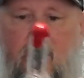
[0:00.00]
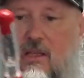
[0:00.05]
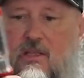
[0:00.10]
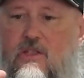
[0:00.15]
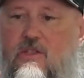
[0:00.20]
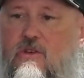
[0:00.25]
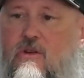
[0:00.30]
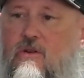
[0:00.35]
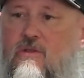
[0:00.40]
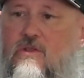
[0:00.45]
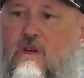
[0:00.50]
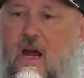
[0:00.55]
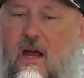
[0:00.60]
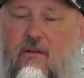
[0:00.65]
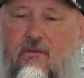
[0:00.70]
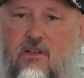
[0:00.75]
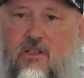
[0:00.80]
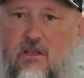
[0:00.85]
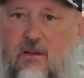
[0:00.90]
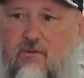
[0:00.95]
This
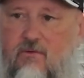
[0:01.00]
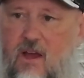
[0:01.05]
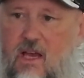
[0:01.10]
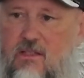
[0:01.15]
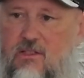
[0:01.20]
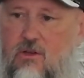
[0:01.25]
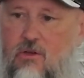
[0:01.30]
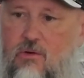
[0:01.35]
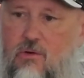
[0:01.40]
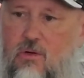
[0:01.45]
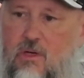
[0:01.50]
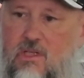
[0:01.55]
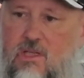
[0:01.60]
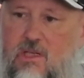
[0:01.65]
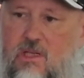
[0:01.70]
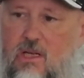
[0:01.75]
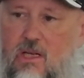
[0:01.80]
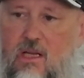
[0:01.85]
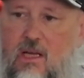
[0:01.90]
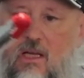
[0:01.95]
screwdriver is a Vessel
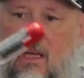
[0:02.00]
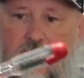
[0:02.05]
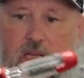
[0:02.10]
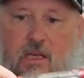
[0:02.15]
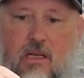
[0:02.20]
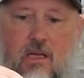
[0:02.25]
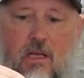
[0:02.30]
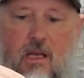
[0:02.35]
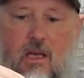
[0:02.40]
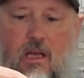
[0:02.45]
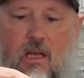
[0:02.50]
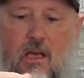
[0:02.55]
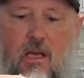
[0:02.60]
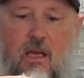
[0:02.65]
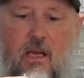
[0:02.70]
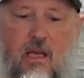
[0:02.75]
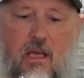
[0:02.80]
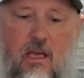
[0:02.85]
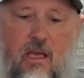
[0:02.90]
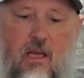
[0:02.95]
crystalline.
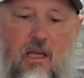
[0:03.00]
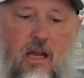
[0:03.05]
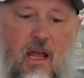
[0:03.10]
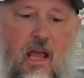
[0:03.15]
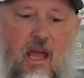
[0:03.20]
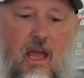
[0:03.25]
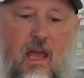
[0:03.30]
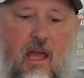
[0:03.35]
It